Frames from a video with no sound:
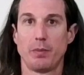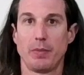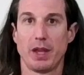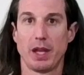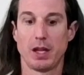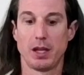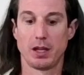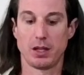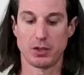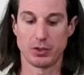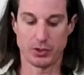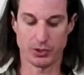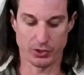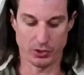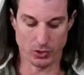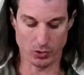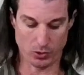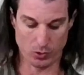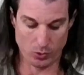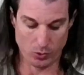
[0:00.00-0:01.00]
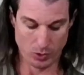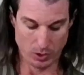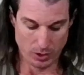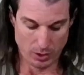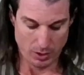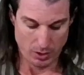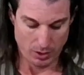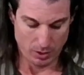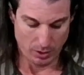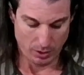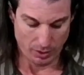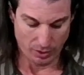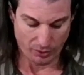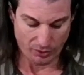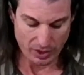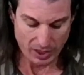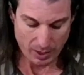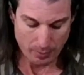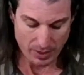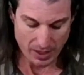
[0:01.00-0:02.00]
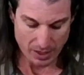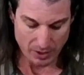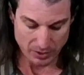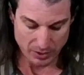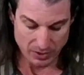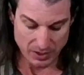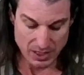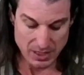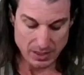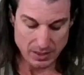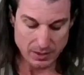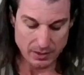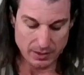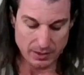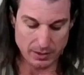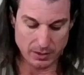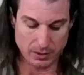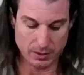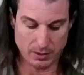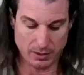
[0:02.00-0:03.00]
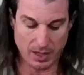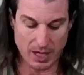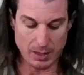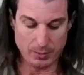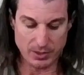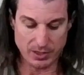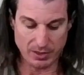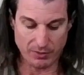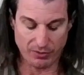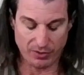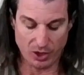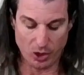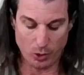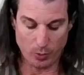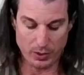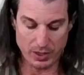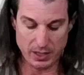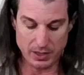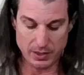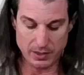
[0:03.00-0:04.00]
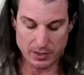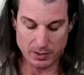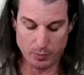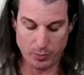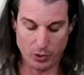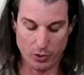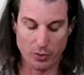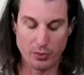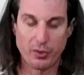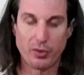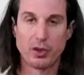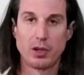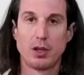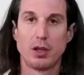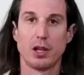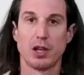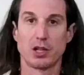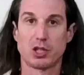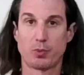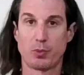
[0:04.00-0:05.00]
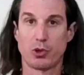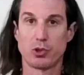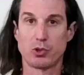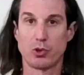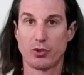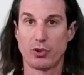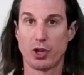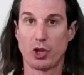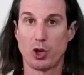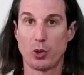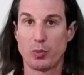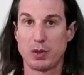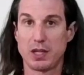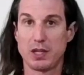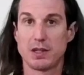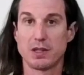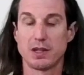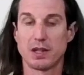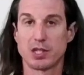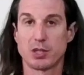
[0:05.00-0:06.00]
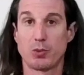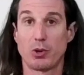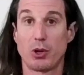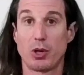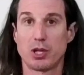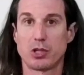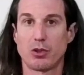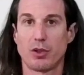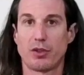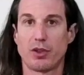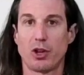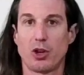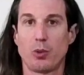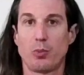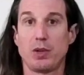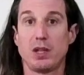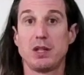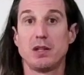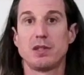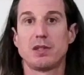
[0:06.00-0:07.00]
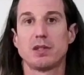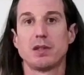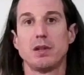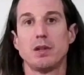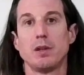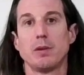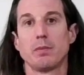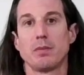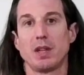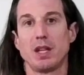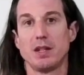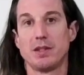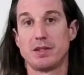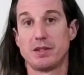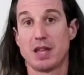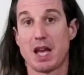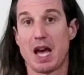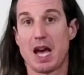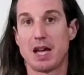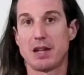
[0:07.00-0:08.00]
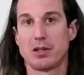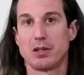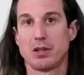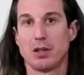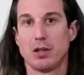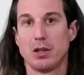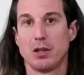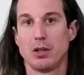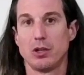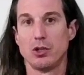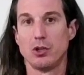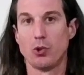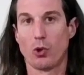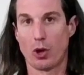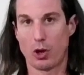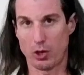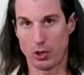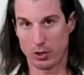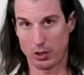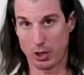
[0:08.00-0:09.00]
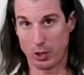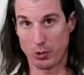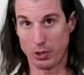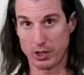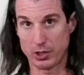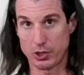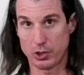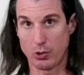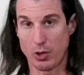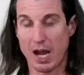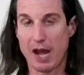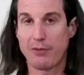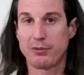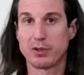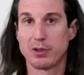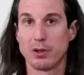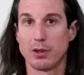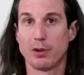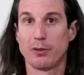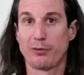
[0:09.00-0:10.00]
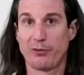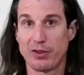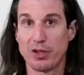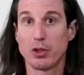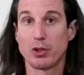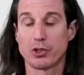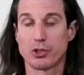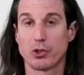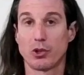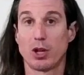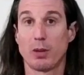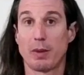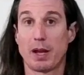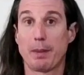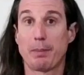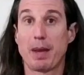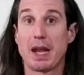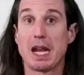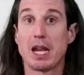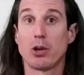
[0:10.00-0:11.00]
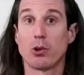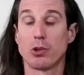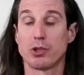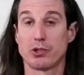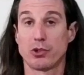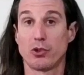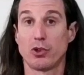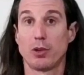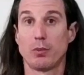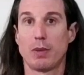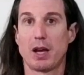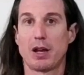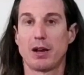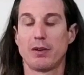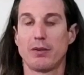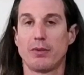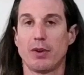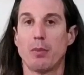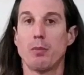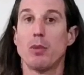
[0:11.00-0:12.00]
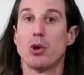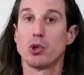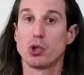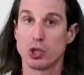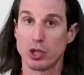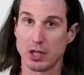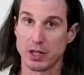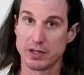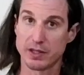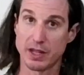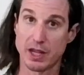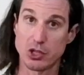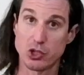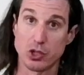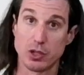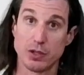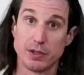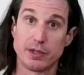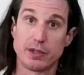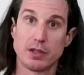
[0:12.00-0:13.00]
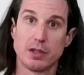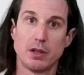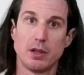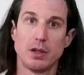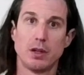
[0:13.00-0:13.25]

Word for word: And so the thing about these types of therapies, both exposure therapies and experiential therapies, is that you are going to have to feel a certain amount of pain or a certain amount of emotion in sessions.